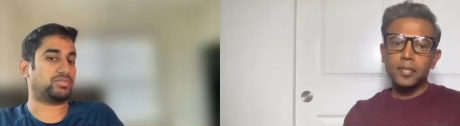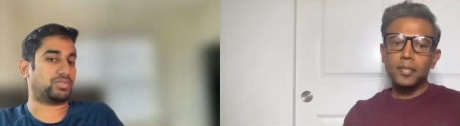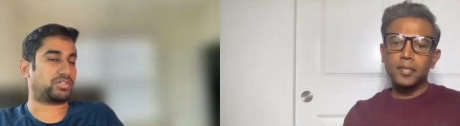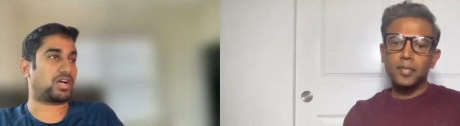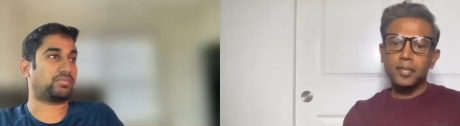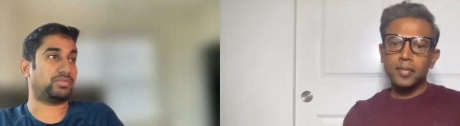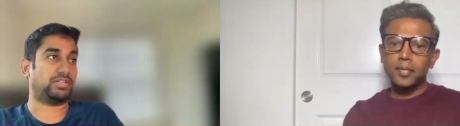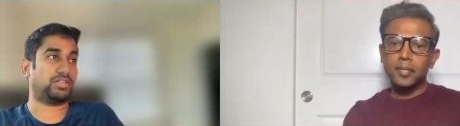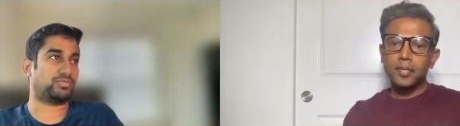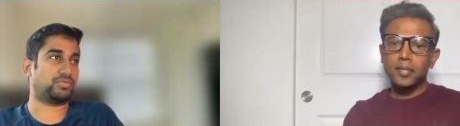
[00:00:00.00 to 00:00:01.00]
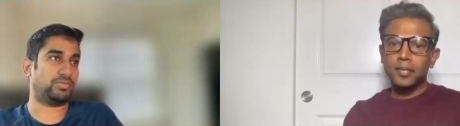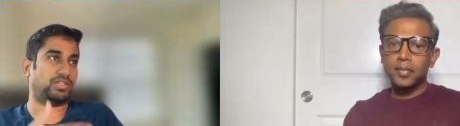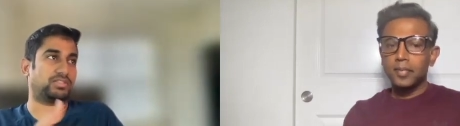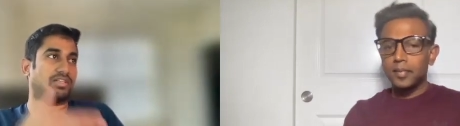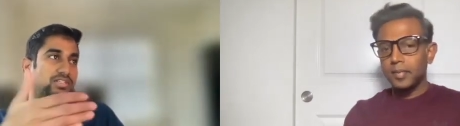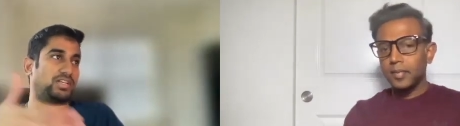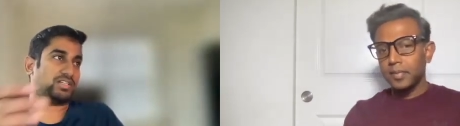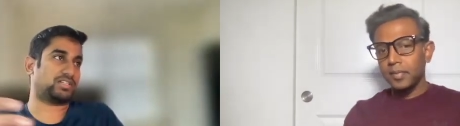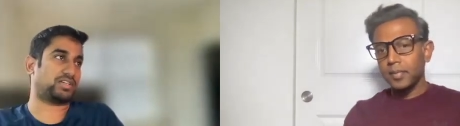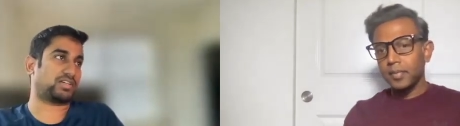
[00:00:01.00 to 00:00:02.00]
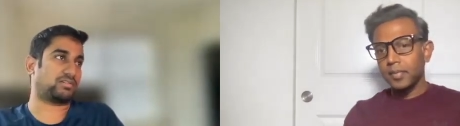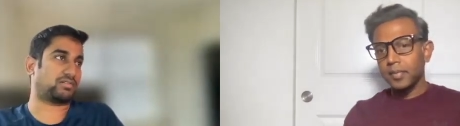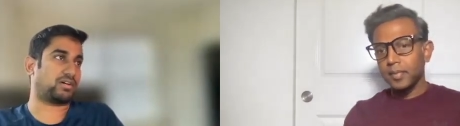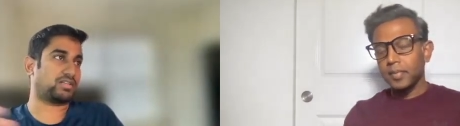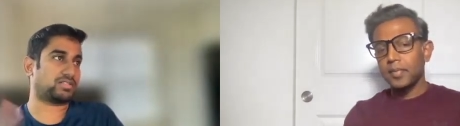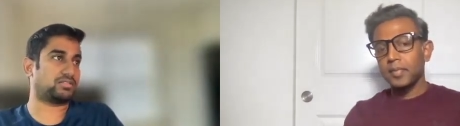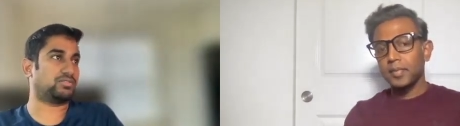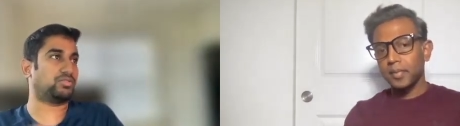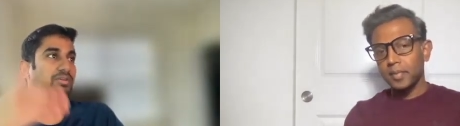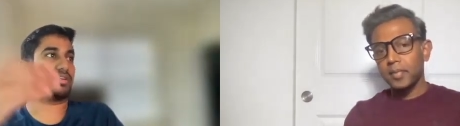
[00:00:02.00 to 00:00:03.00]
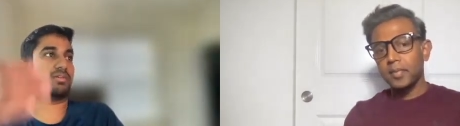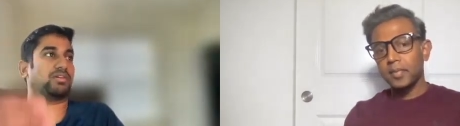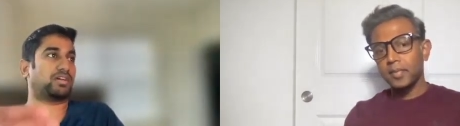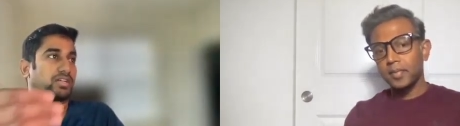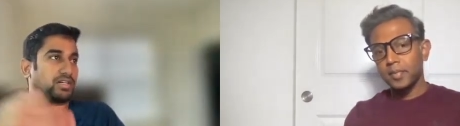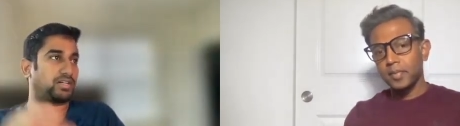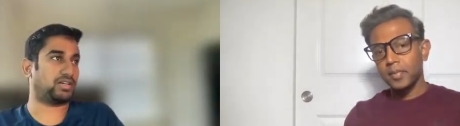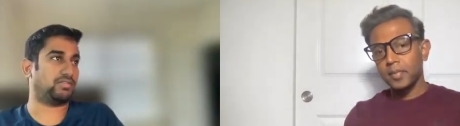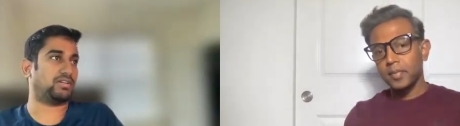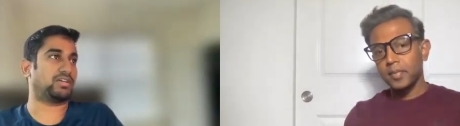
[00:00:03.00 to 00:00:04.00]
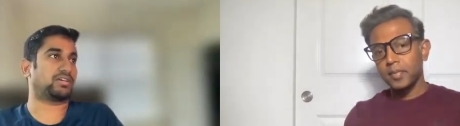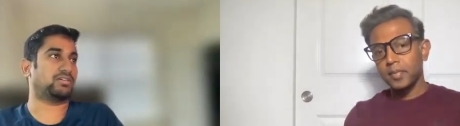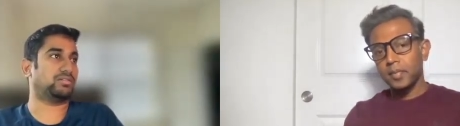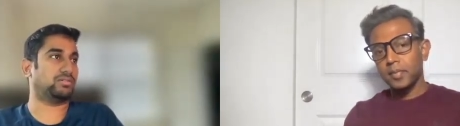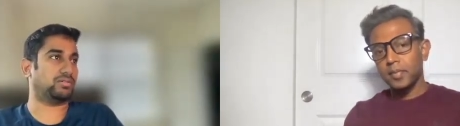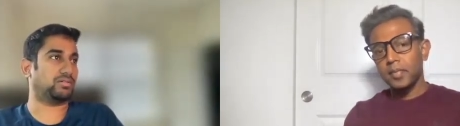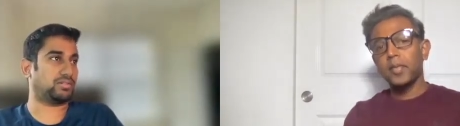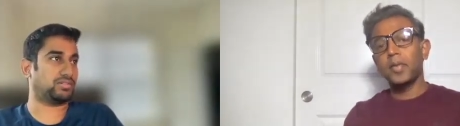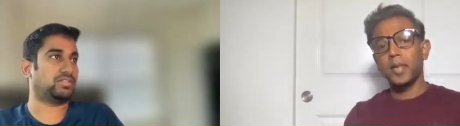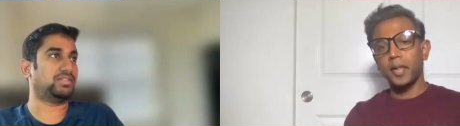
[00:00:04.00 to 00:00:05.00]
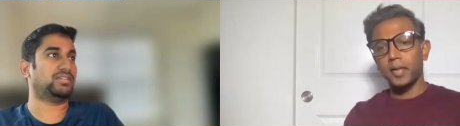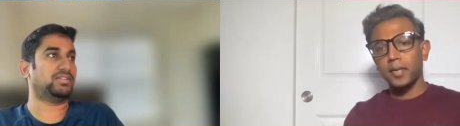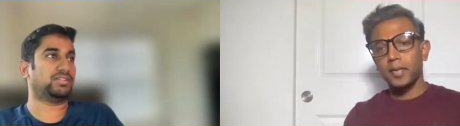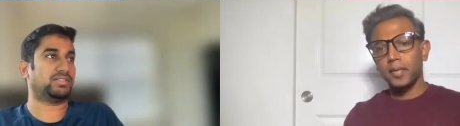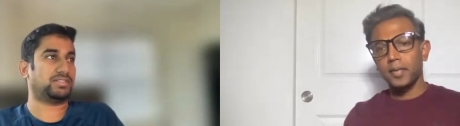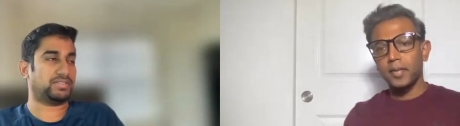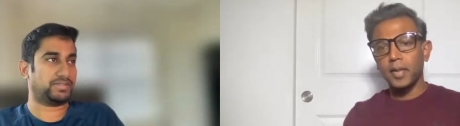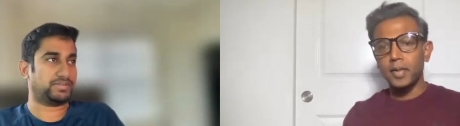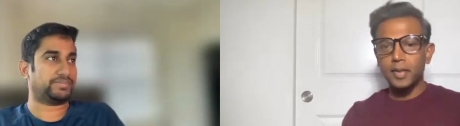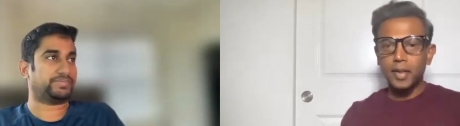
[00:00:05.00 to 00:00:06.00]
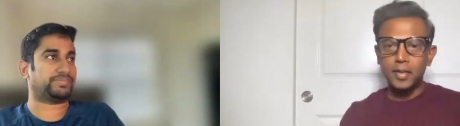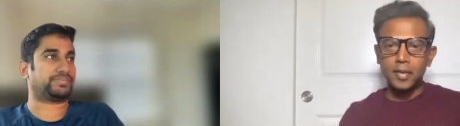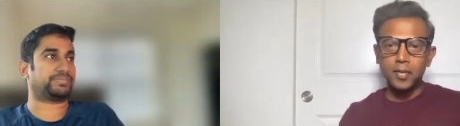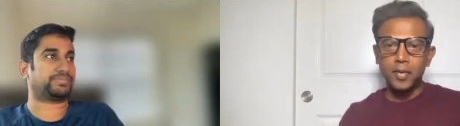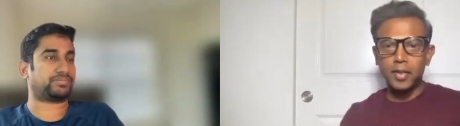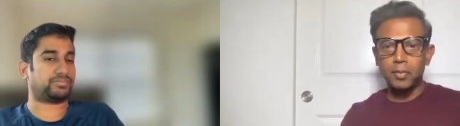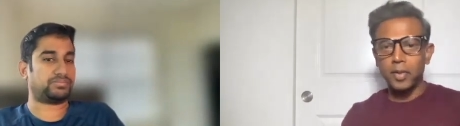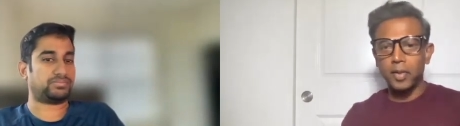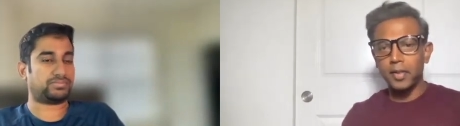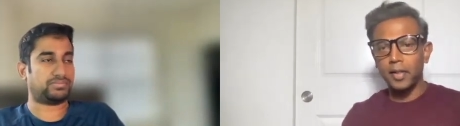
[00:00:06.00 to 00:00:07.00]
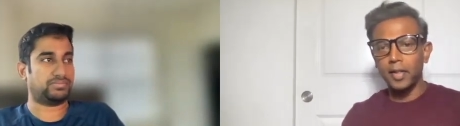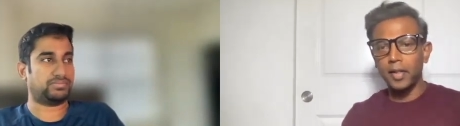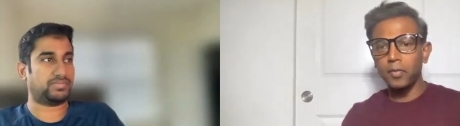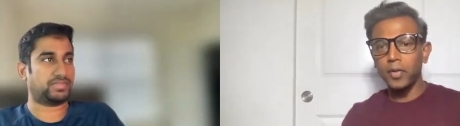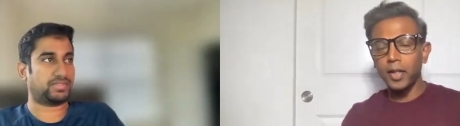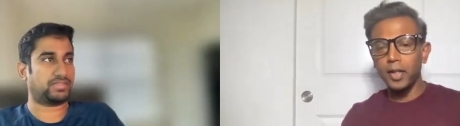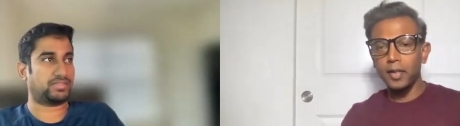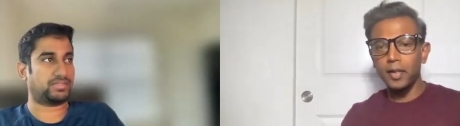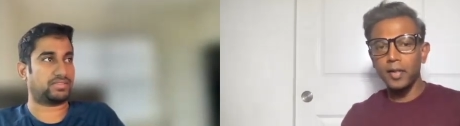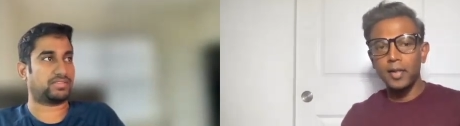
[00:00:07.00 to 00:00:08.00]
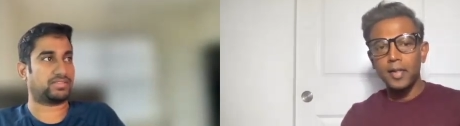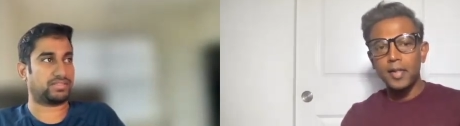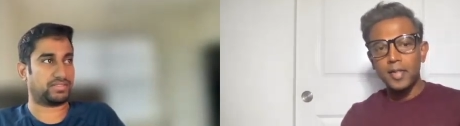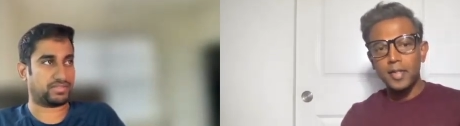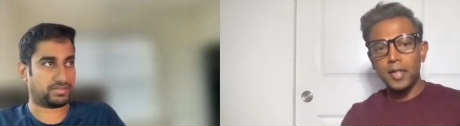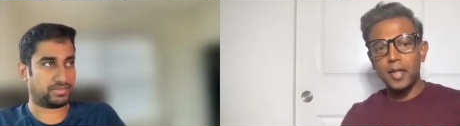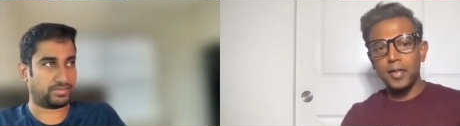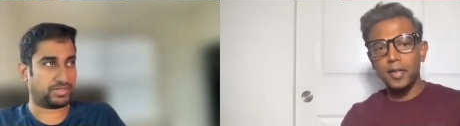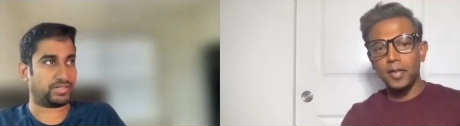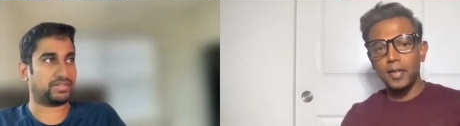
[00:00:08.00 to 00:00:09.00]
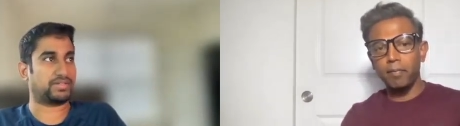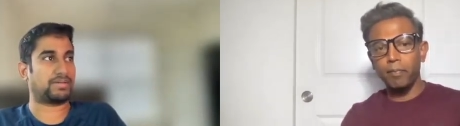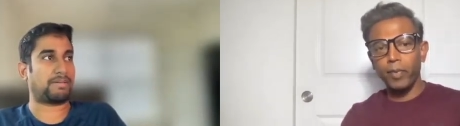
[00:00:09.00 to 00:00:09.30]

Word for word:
Speaker 1: to start with, these would be the three stages they can cross to become an architect
Speaker 2: level like role. Okay, that's that's a good explanation. Like how they can uh, start the um,